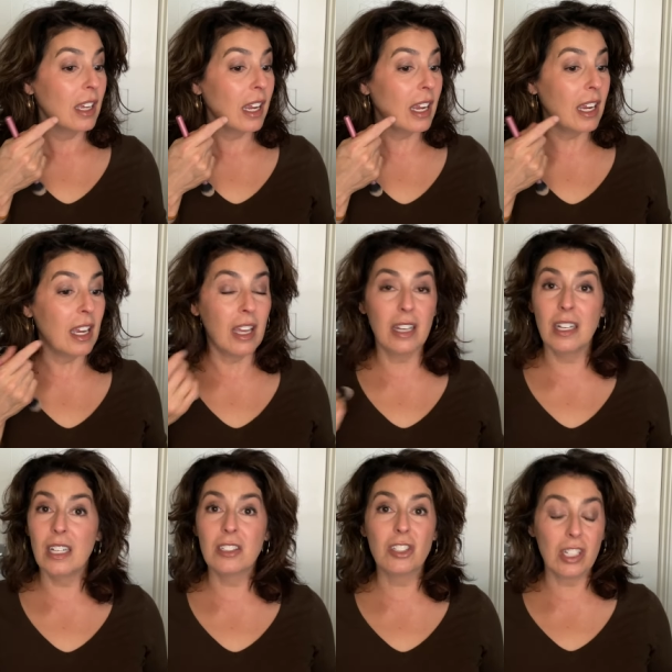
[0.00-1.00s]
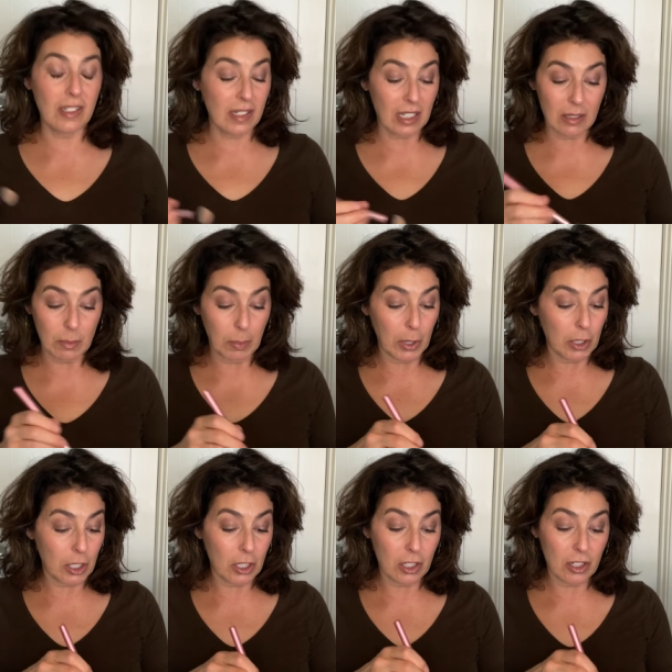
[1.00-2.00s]
And it just, it
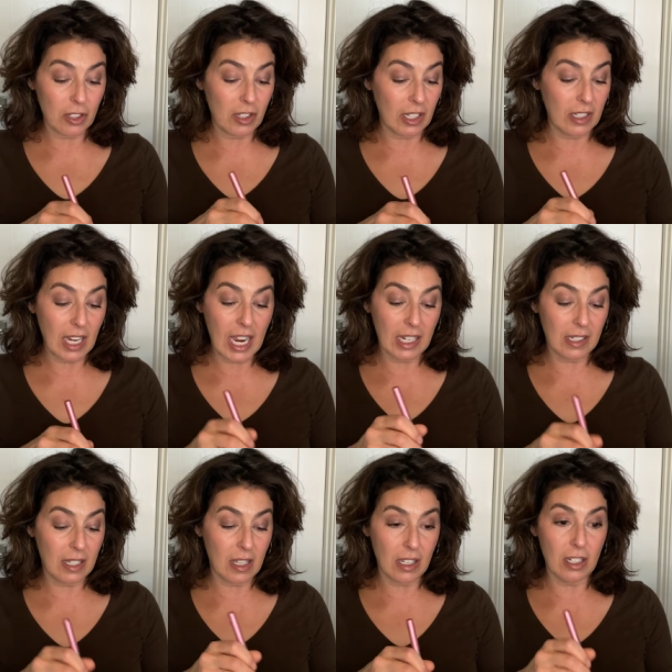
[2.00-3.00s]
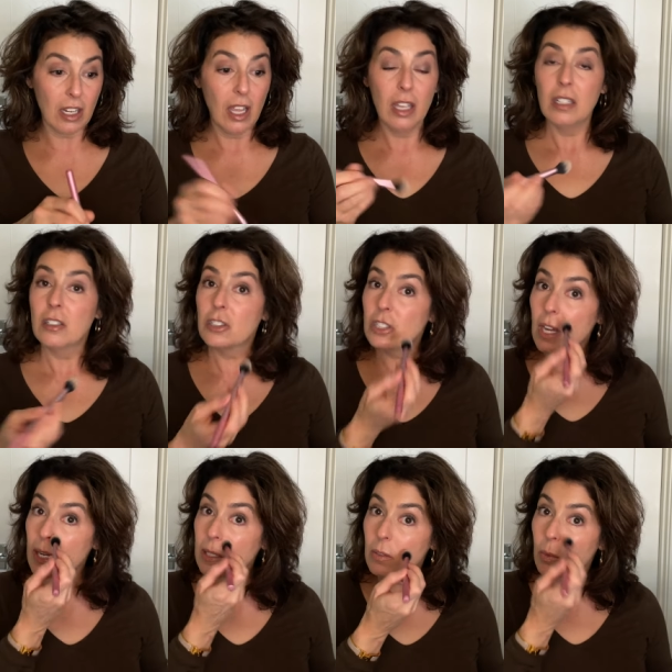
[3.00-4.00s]
blurs, it takes the
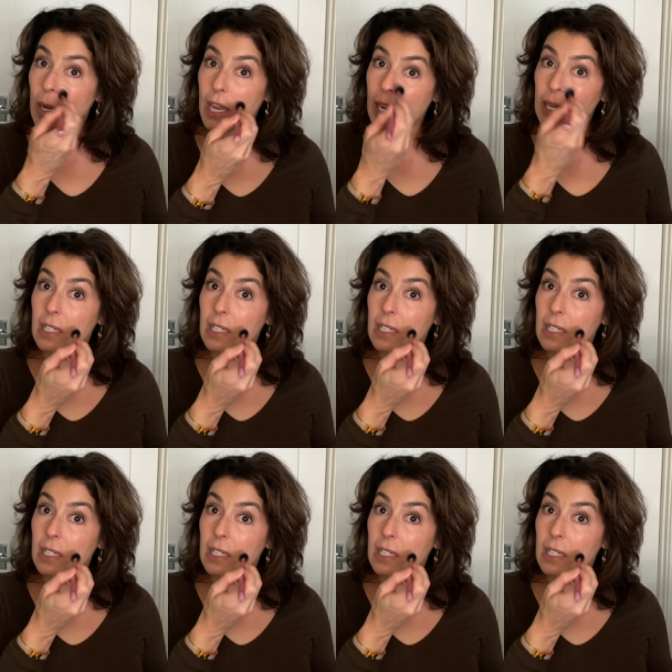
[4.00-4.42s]
shine away.